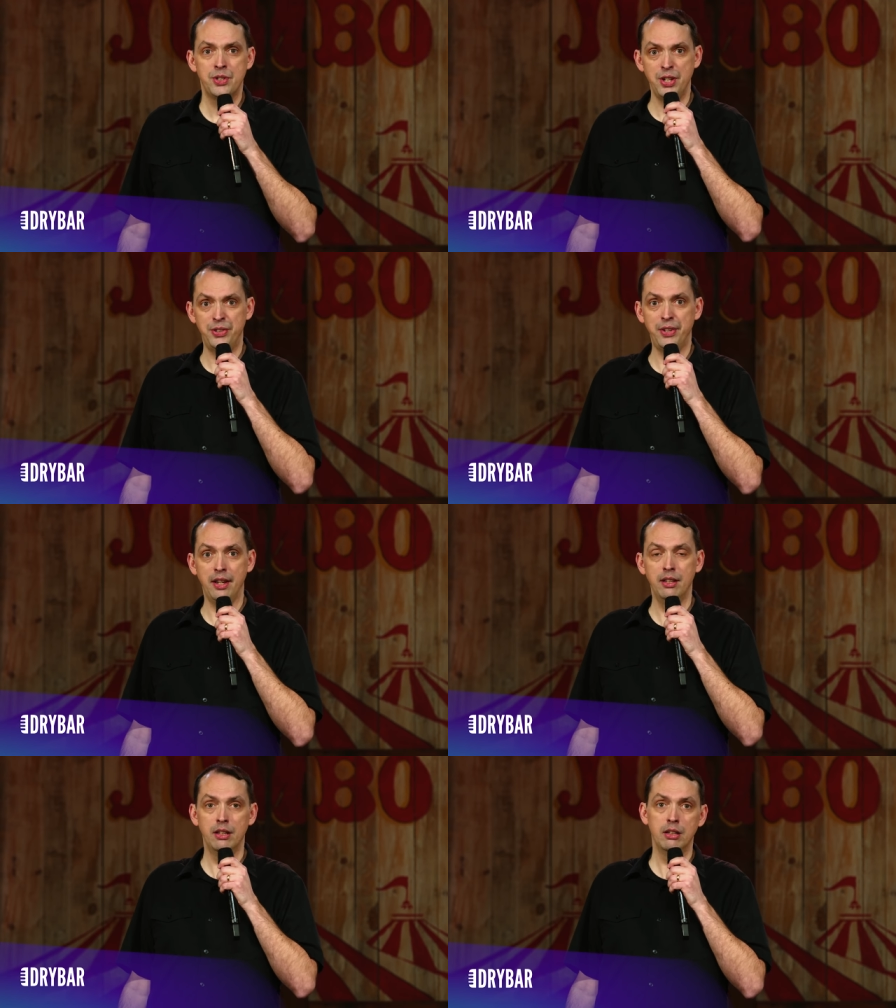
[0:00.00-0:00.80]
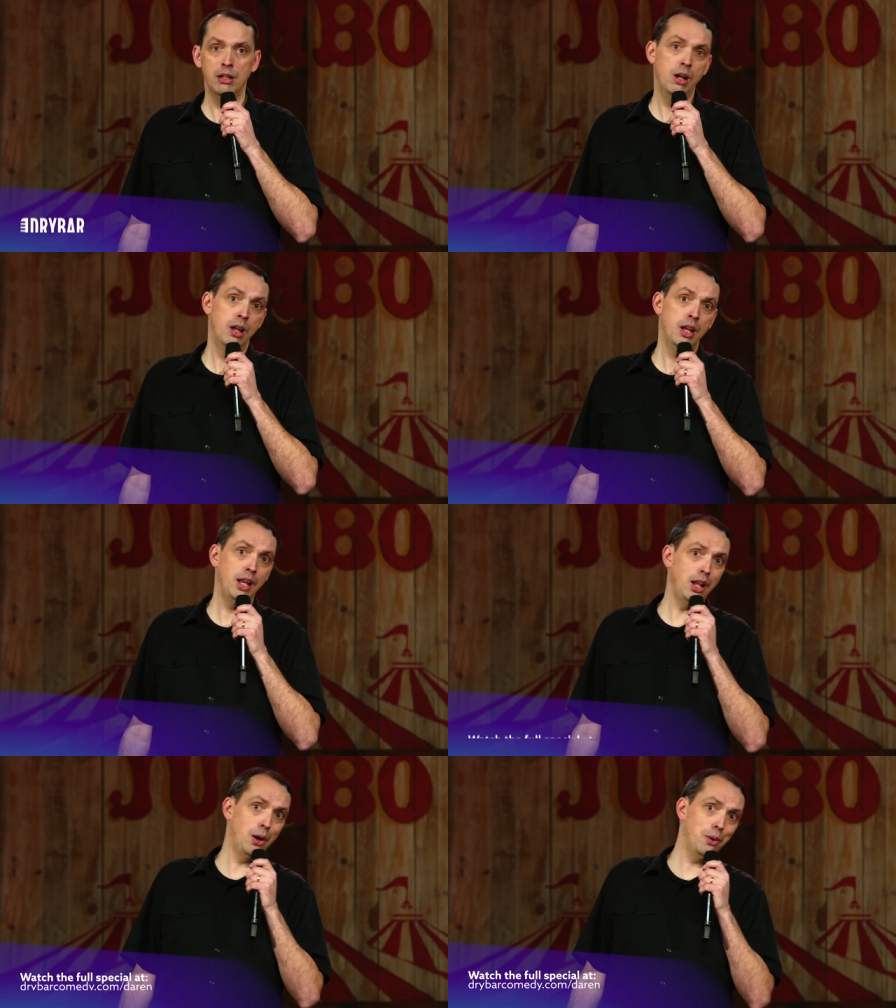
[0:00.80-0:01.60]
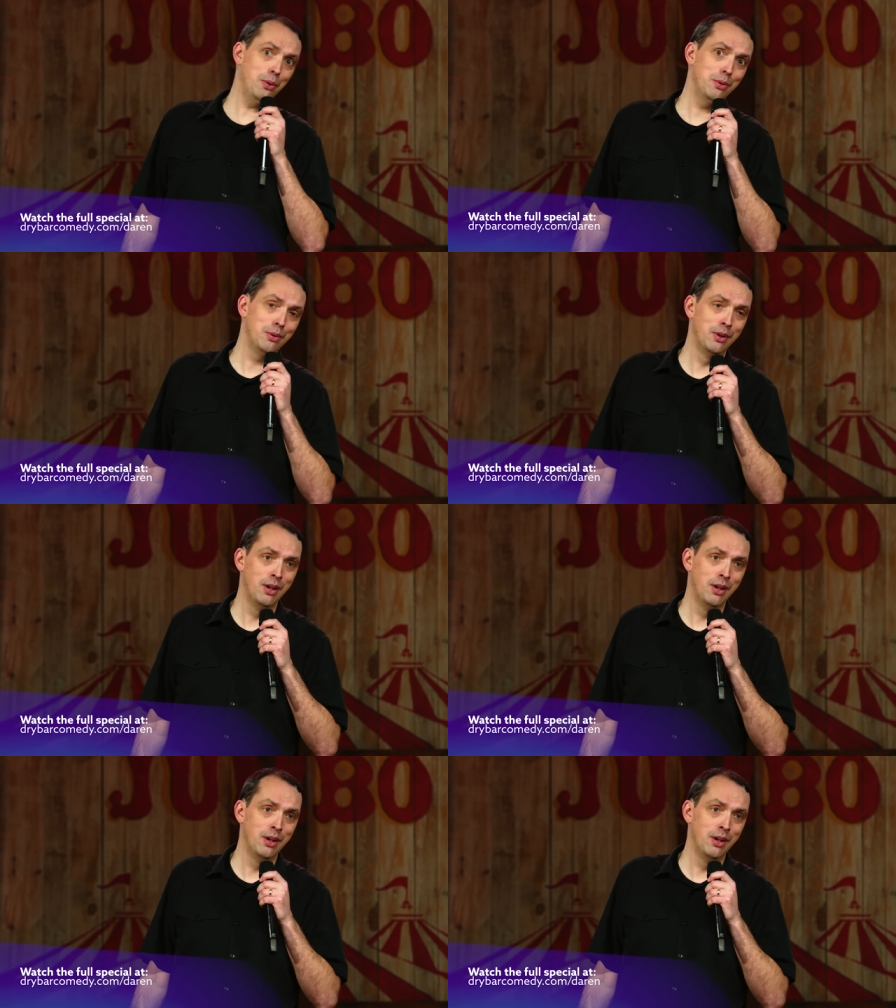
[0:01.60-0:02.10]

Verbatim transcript: me. She said, Hello.